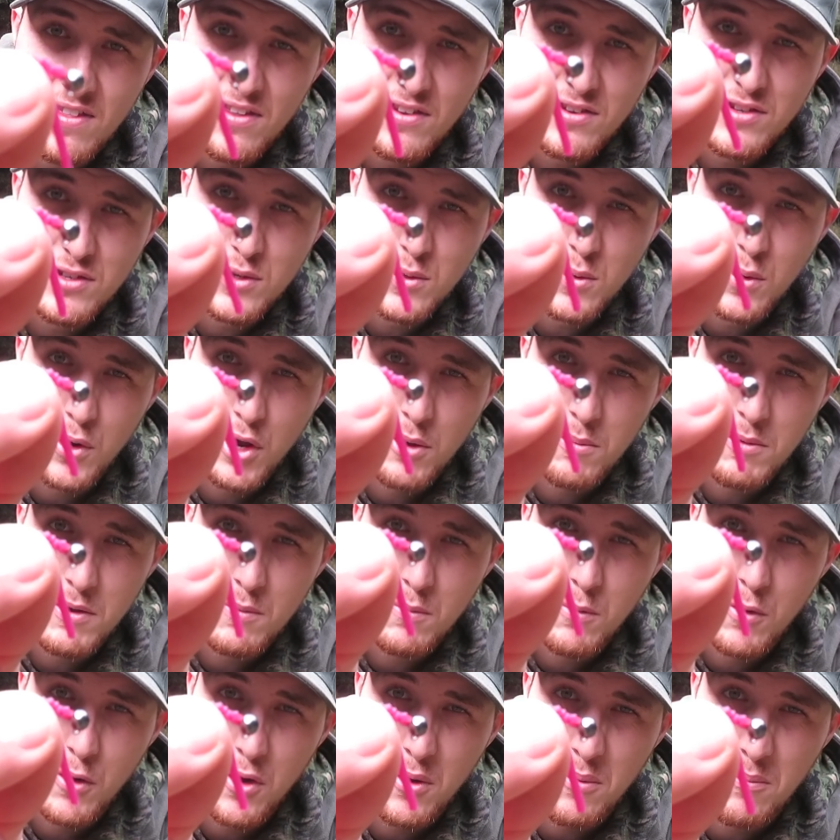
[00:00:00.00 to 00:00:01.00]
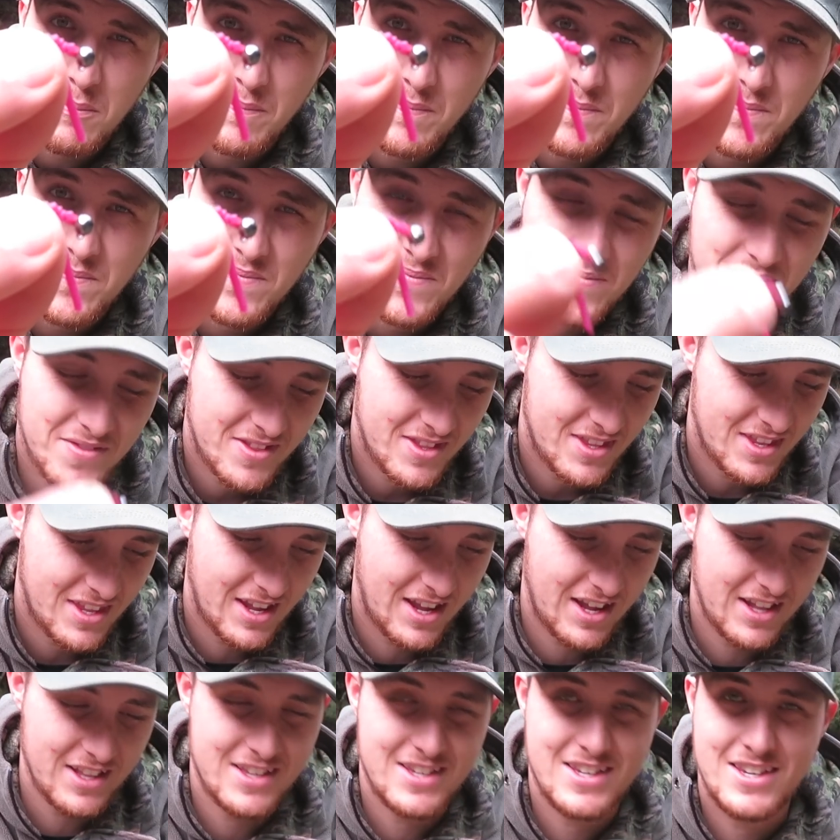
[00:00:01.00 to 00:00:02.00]
the squirmy worm.
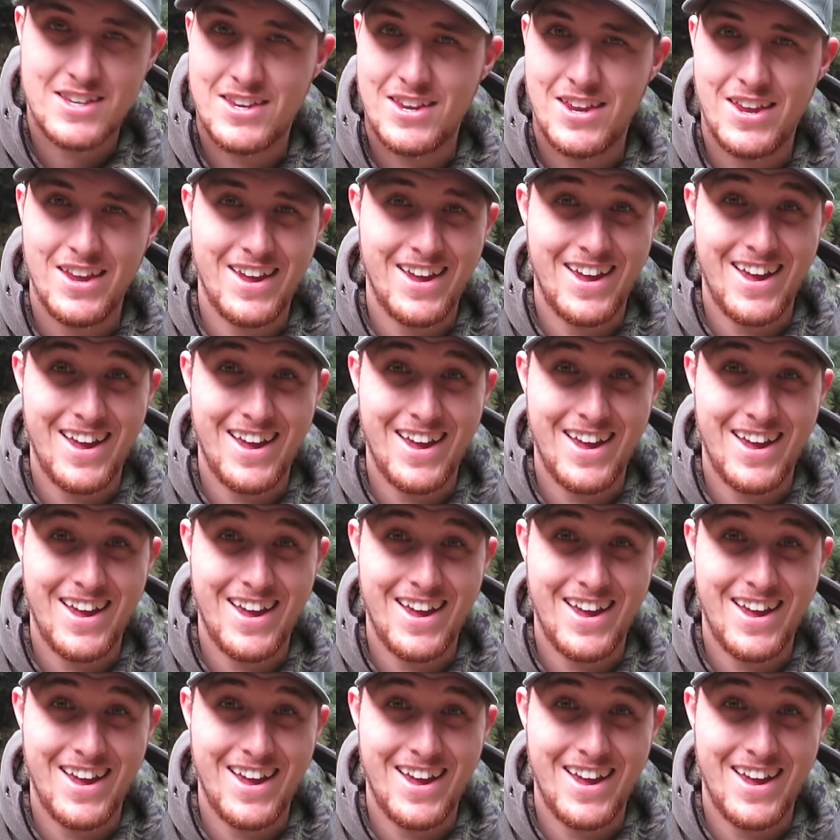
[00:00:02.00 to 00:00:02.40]
That's